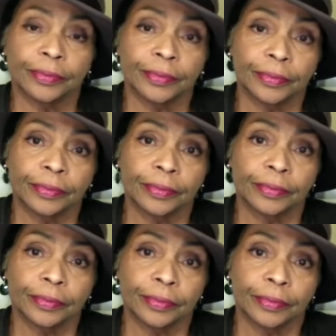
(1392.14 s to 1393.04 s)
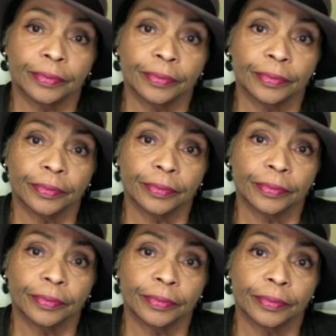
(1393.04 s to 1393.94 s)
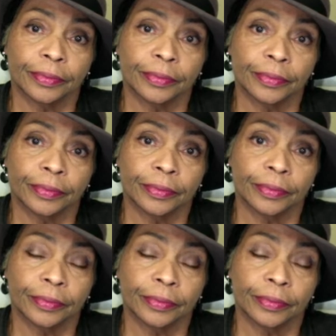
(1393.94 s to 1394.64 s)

[no speech]